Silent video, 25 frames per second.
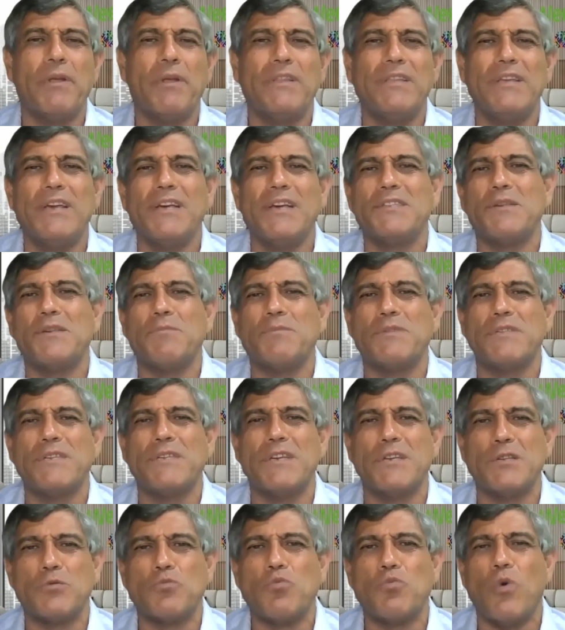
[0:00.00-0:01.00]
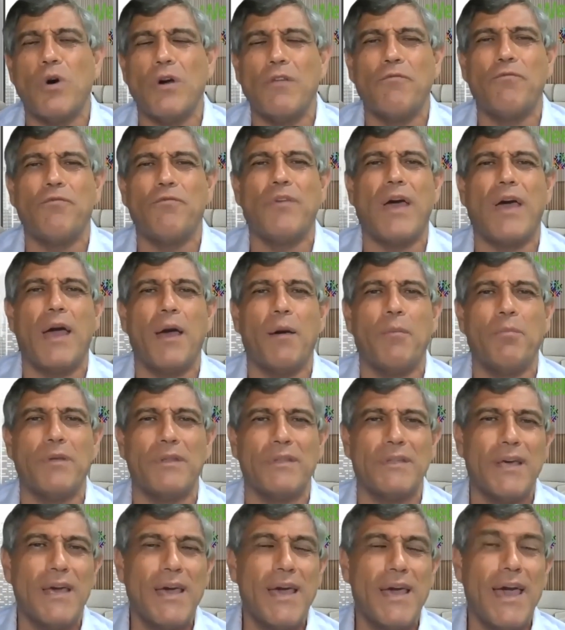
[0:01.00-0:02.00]
But TSMC is one fab,
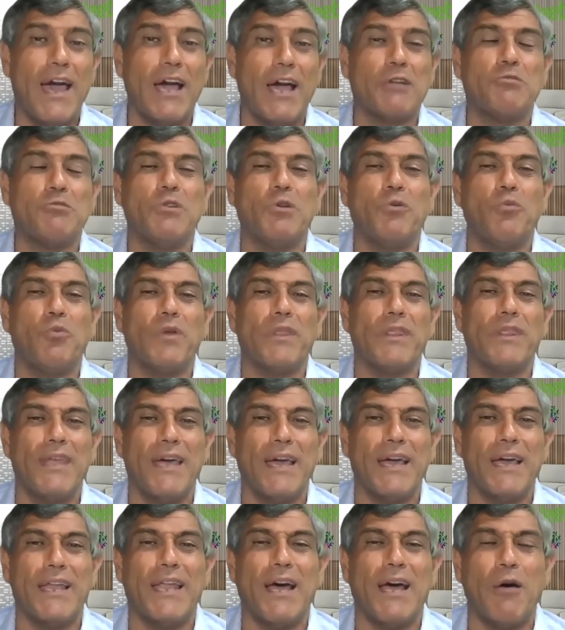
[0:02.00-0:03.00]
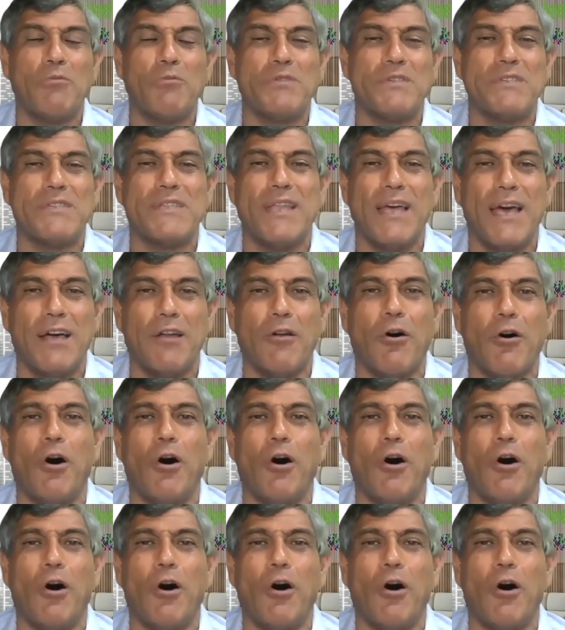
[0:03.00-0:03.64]
and actually when they announced that,